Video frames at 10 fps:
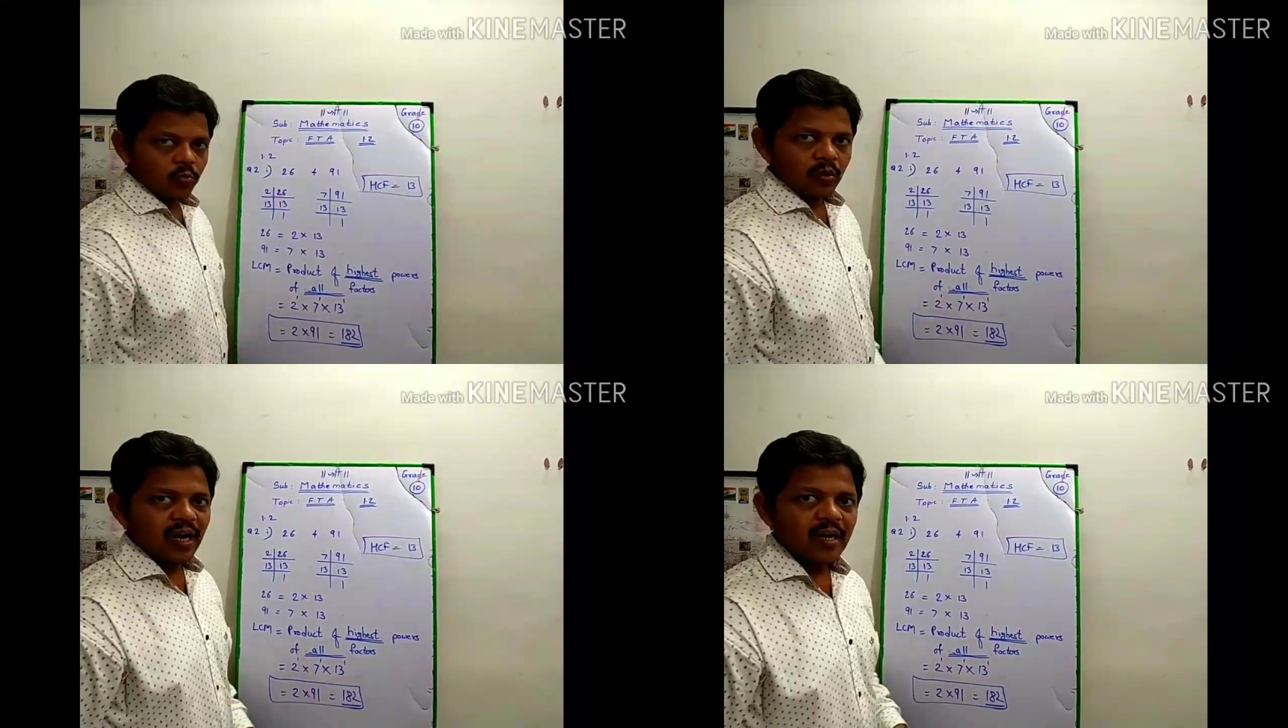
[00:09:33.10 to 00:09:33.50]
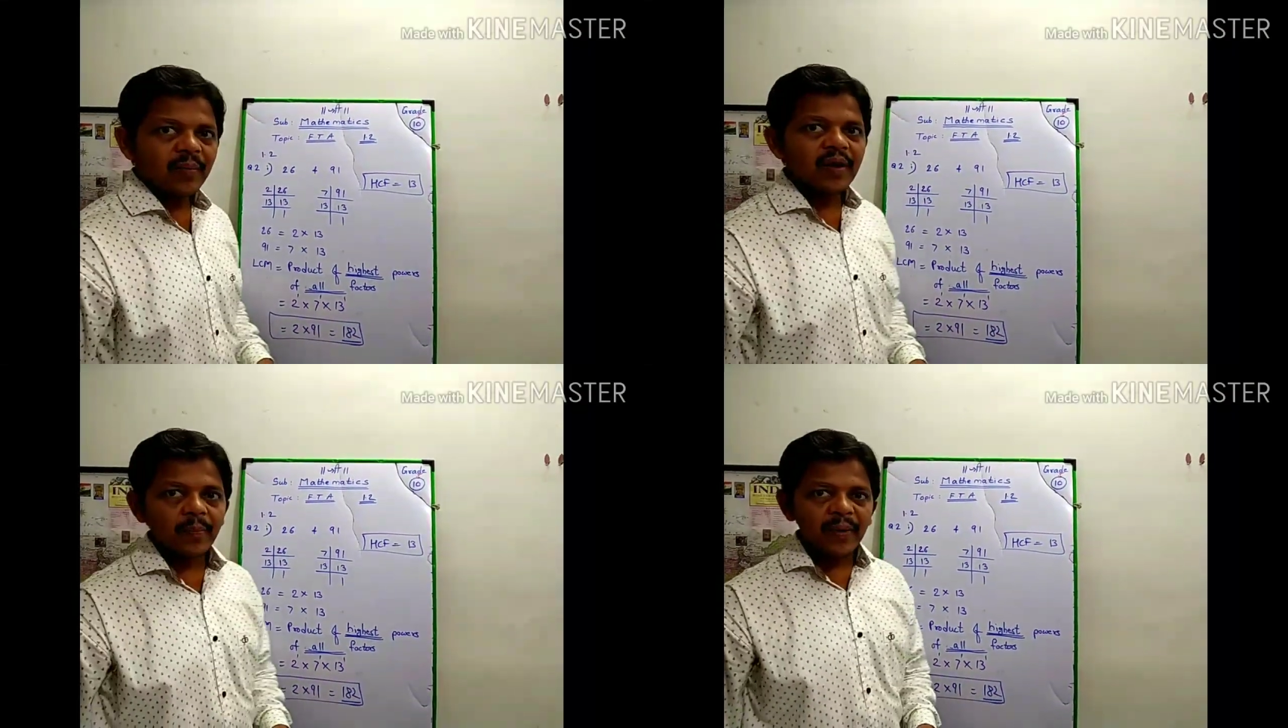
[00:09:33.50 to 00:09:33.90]
Let
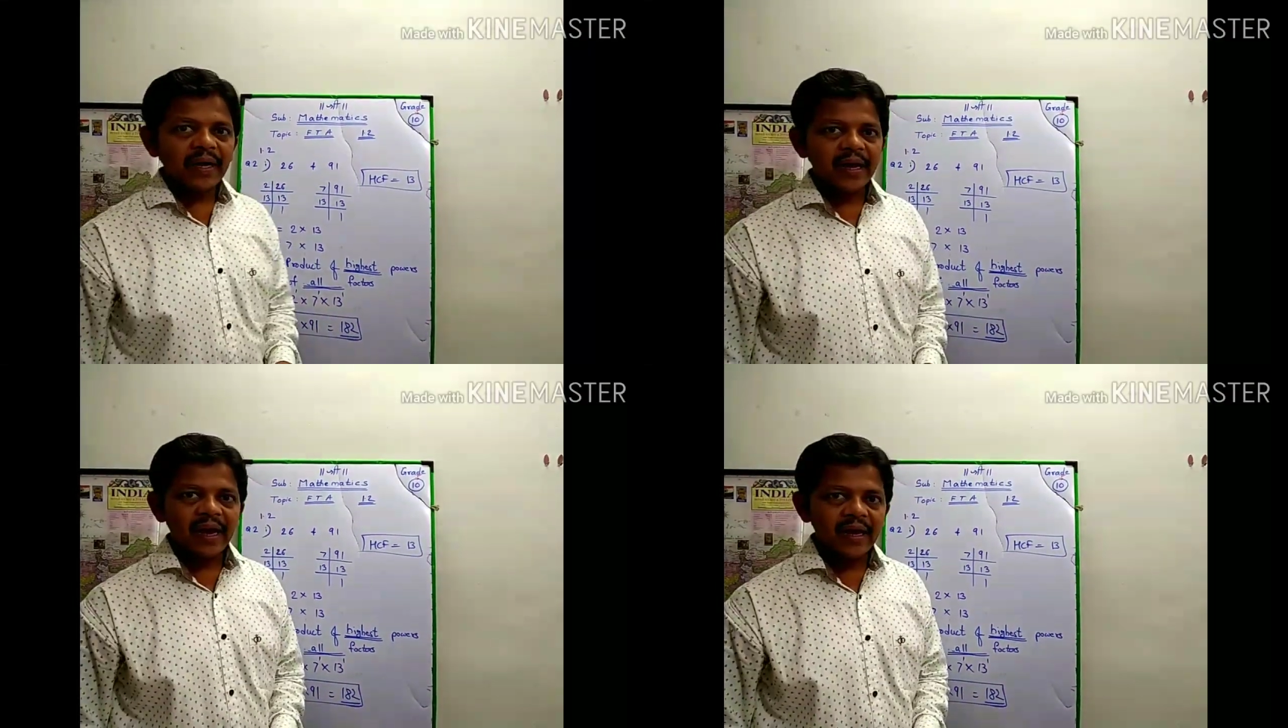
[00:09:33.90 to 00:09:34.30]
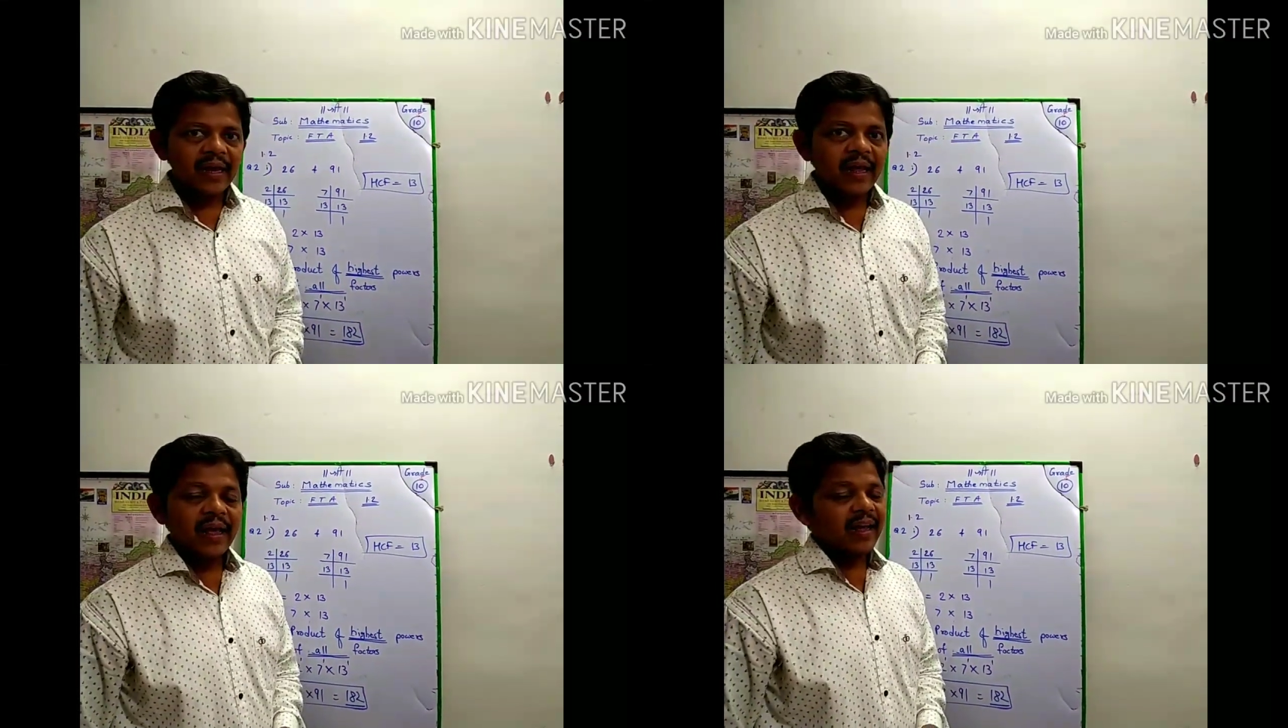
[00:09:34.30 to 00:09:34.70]
me repeat again.
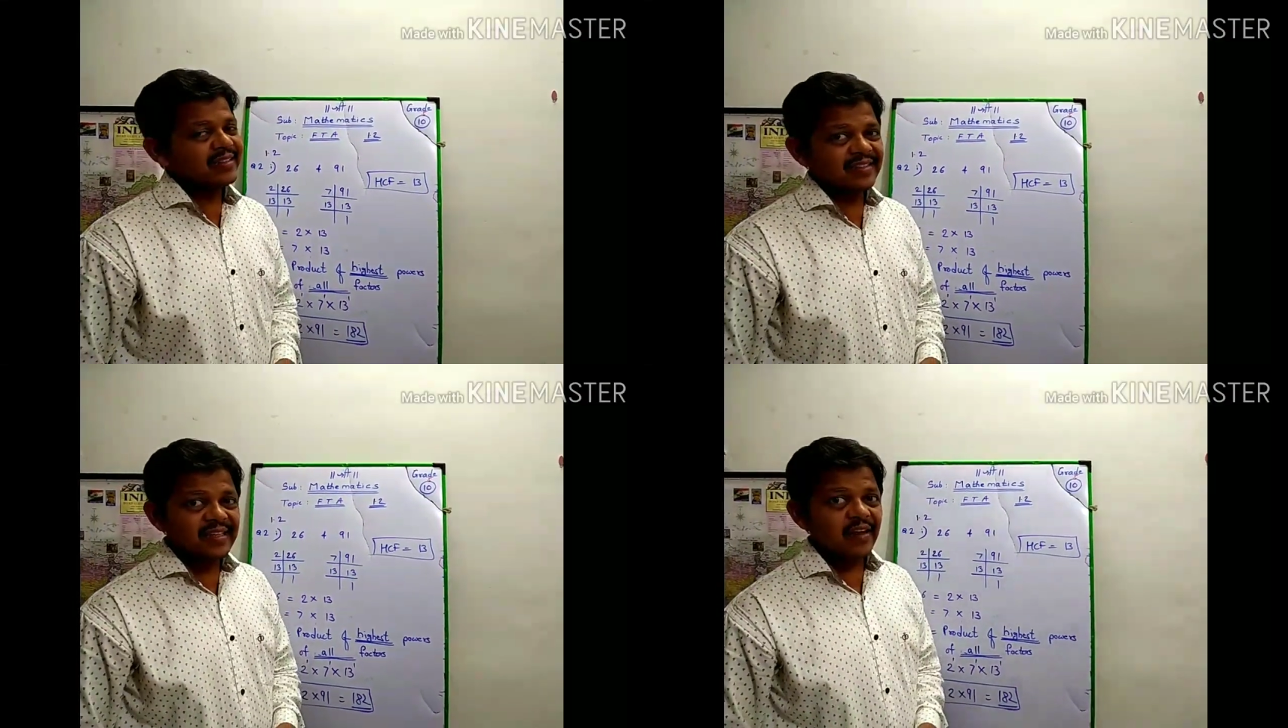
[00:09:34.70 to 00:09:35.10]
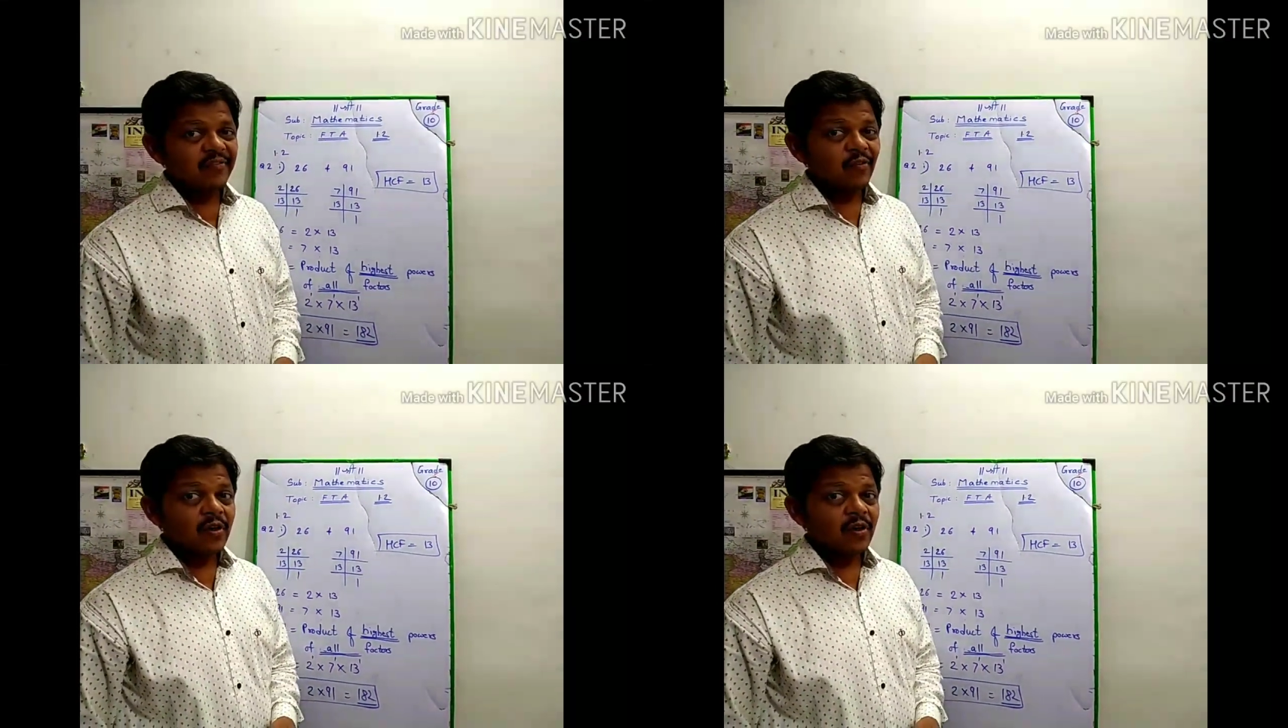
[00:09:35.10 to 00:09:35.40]
HCF